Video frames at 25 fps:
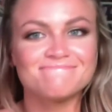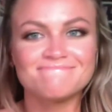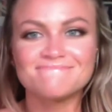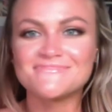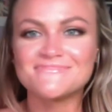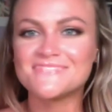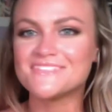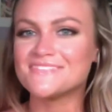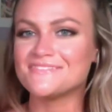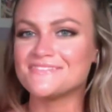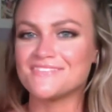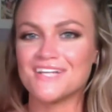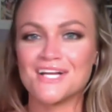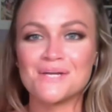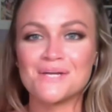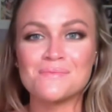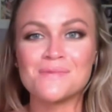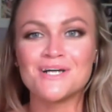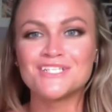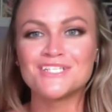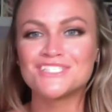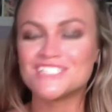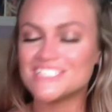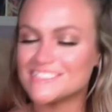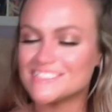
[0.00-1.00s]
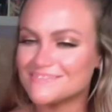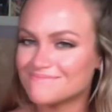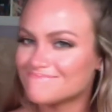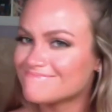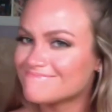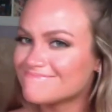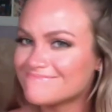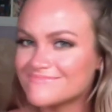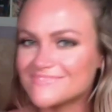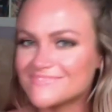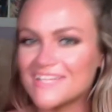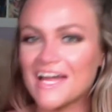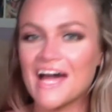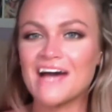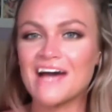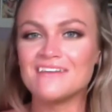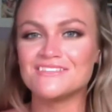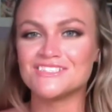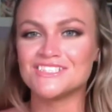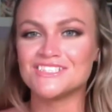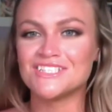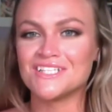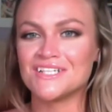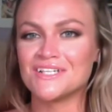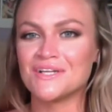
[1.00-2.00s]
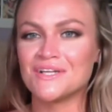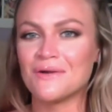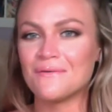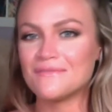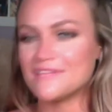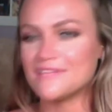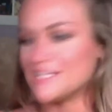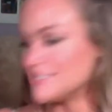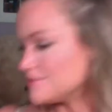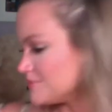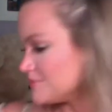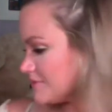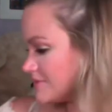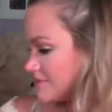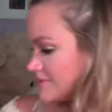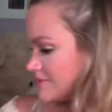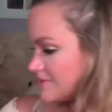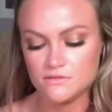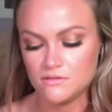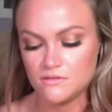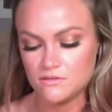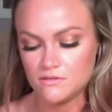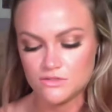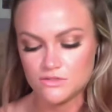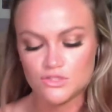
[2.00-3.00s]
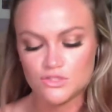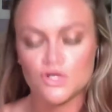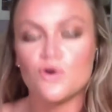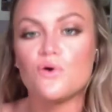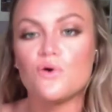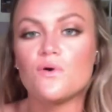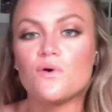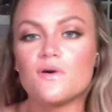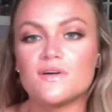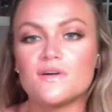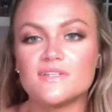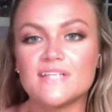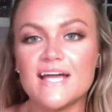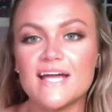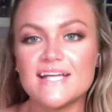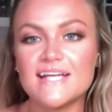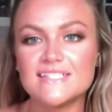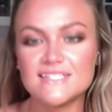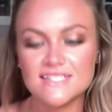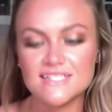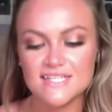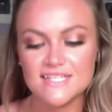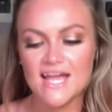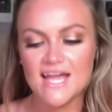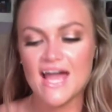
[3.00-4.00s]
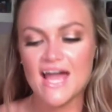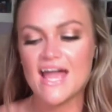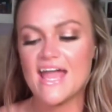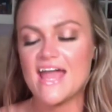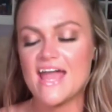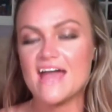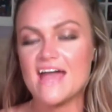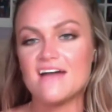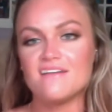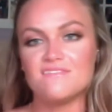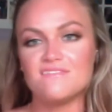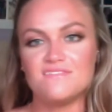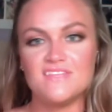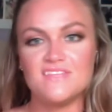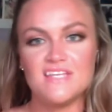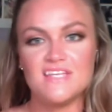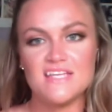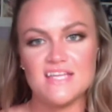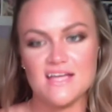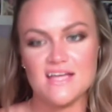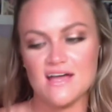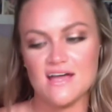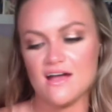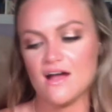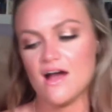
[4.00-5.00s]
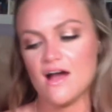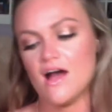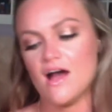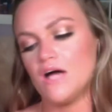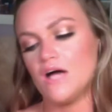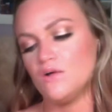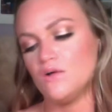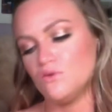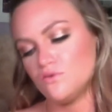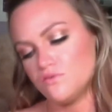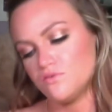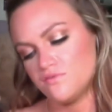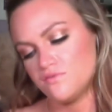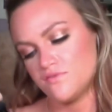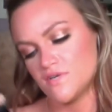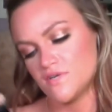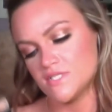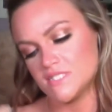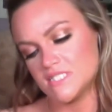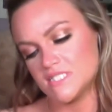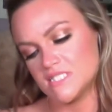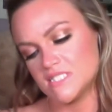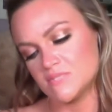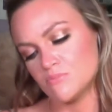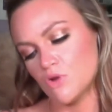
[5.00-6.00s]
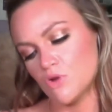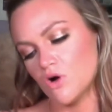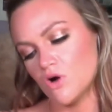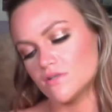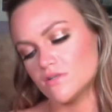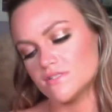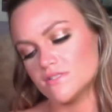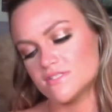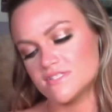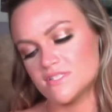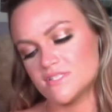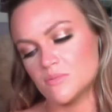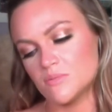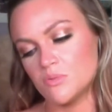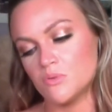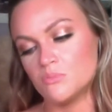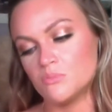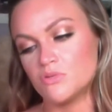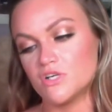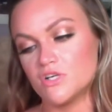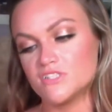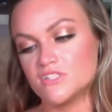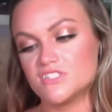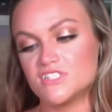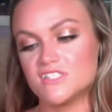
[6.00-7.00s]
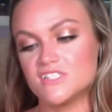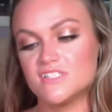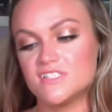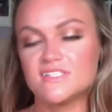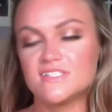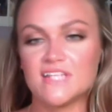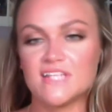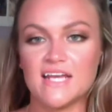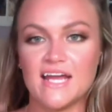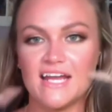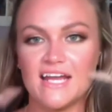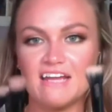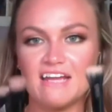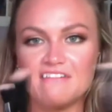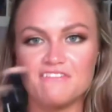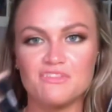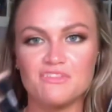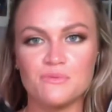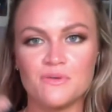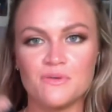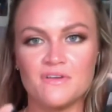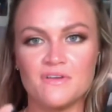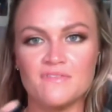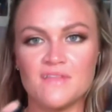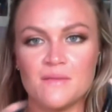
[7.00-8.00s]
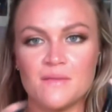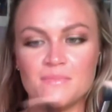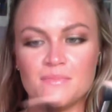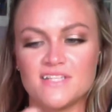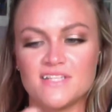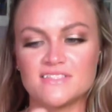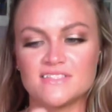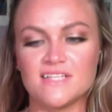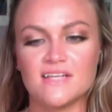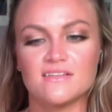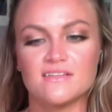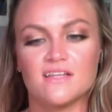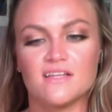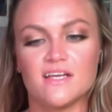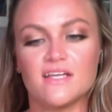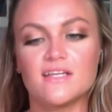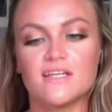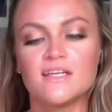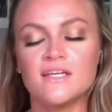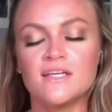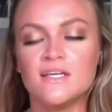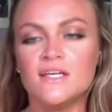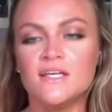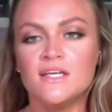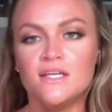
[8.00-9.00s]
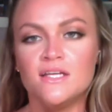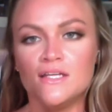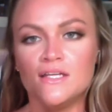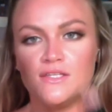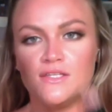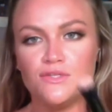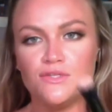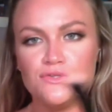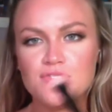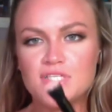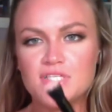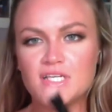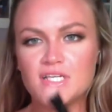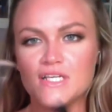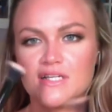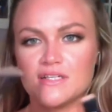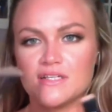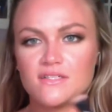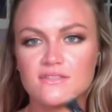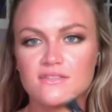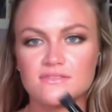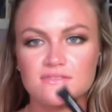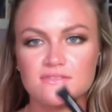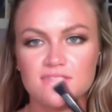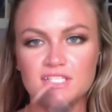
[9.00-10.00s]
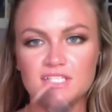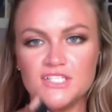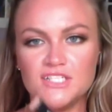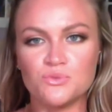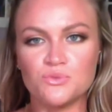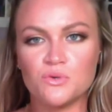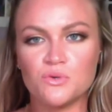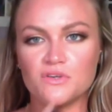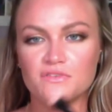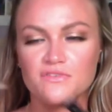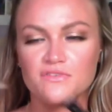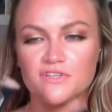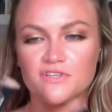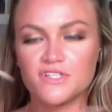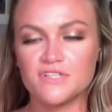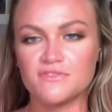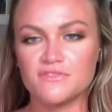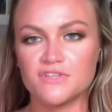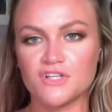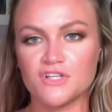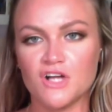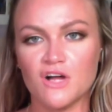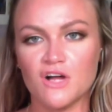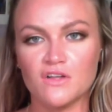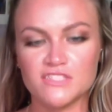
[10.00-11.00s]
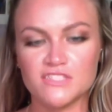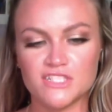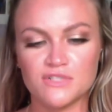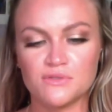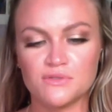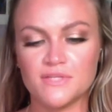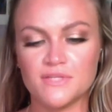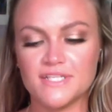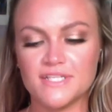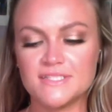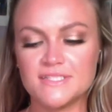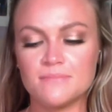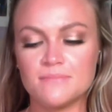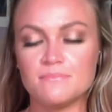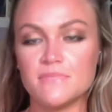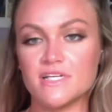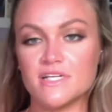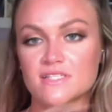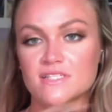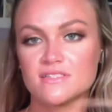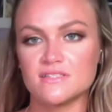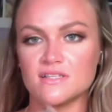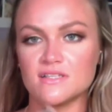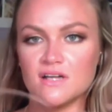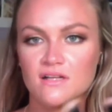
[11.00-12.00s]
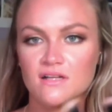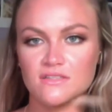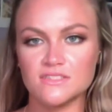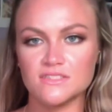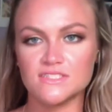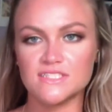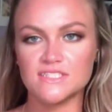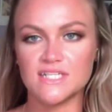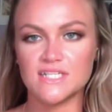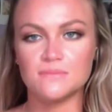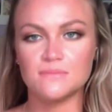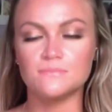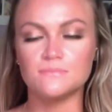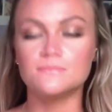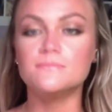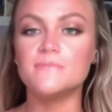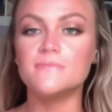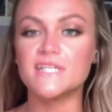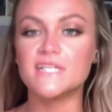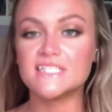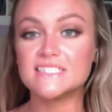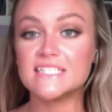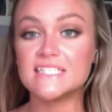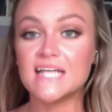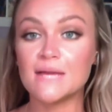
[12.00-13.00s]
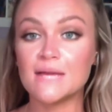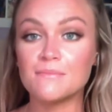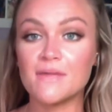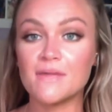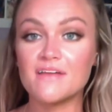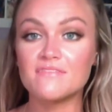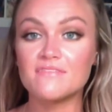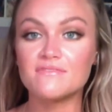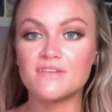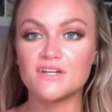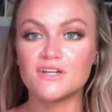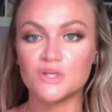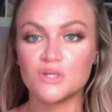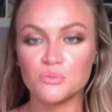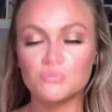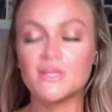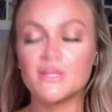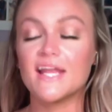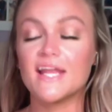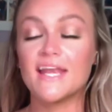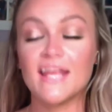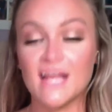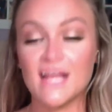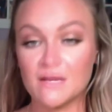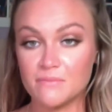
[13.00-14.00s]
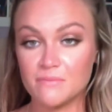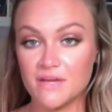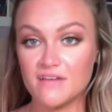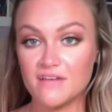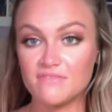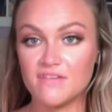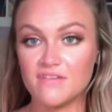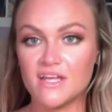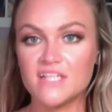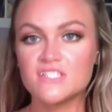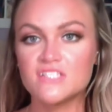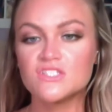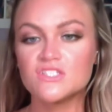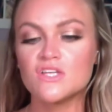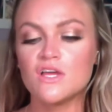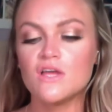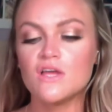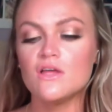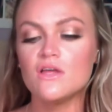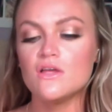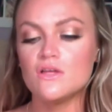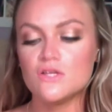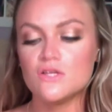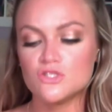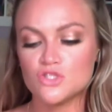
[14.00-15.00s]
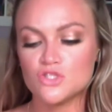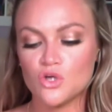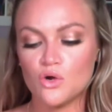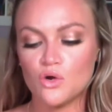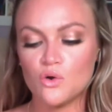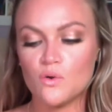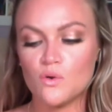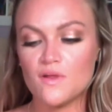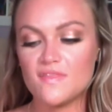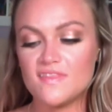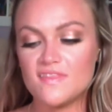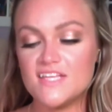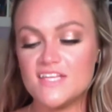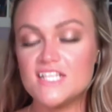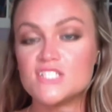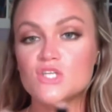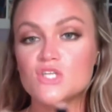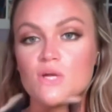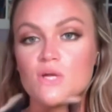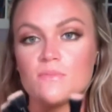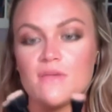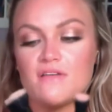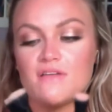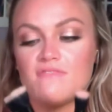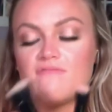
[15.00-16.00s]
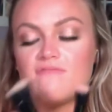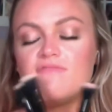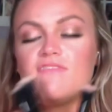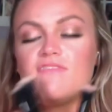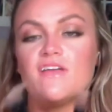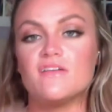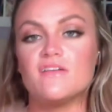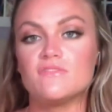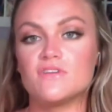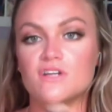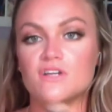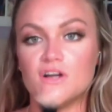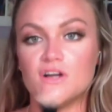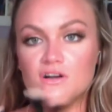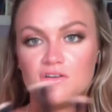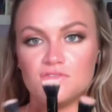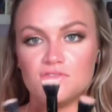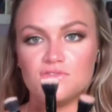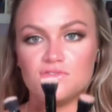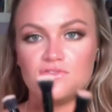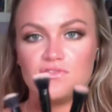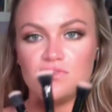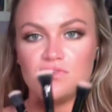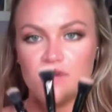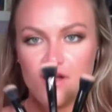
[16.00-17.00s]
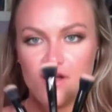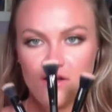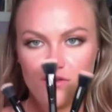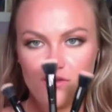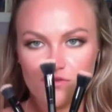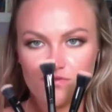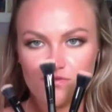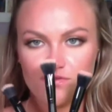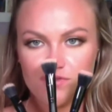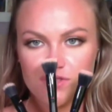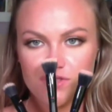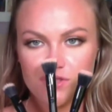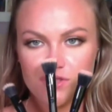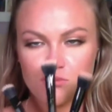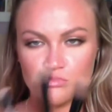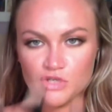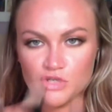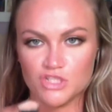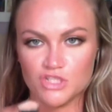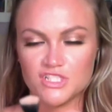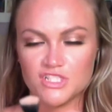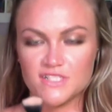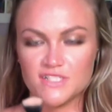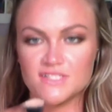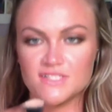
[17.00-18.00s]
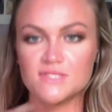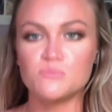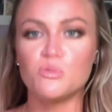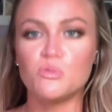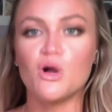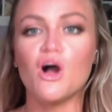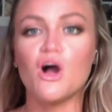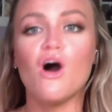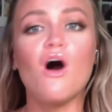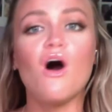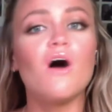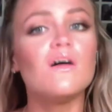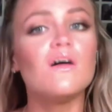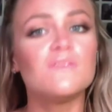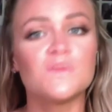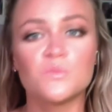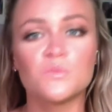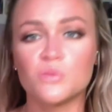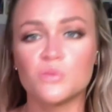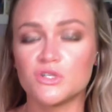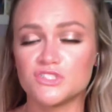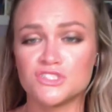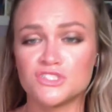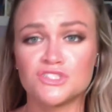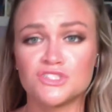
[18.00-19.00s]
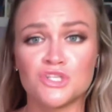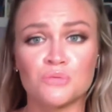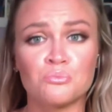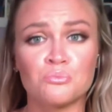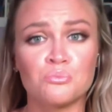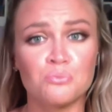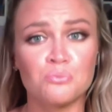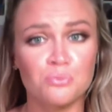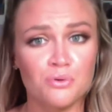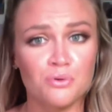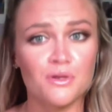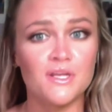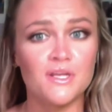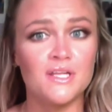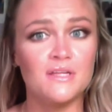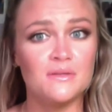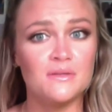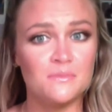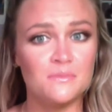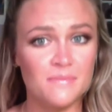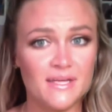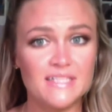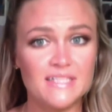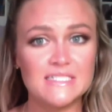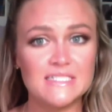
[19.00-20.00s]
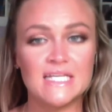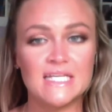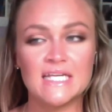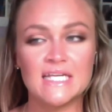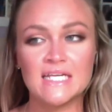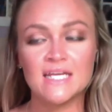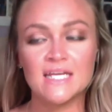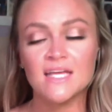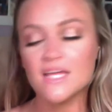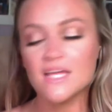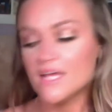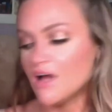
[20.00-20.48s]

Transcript: If you're on a budget, obviously gonna go with these ones. So lastly, I have the e.l.f. small stipple brushes, and I have 3 of them because I like using each one for different colors. I don't like to mix the colors that I'm mixing on my, or blending on my face. So these are my favorite of e.l.f.'s brushes, but all of their brushes are pretty amazing.